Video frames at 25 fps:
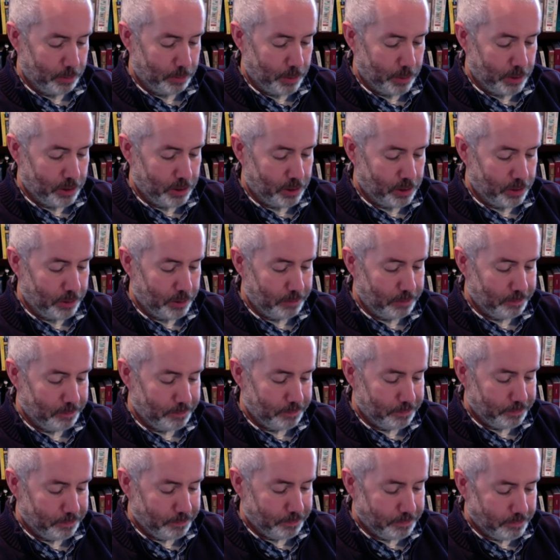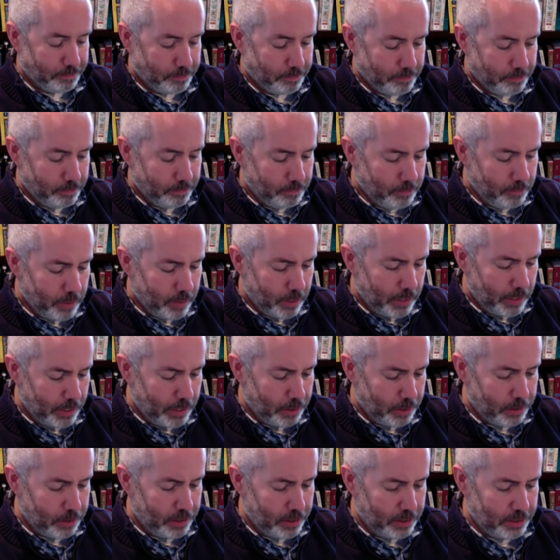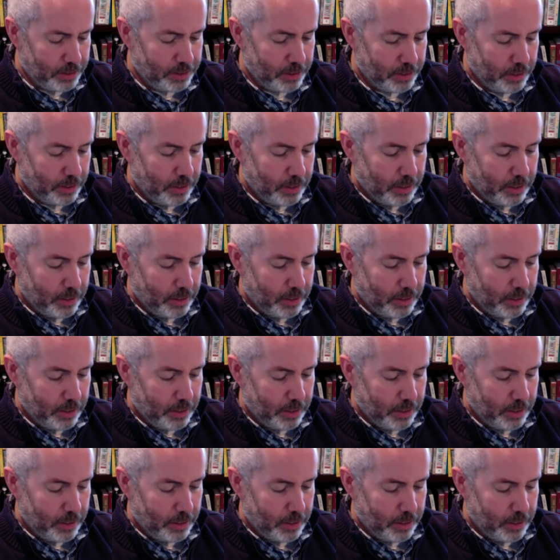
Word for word: ministry. Here he's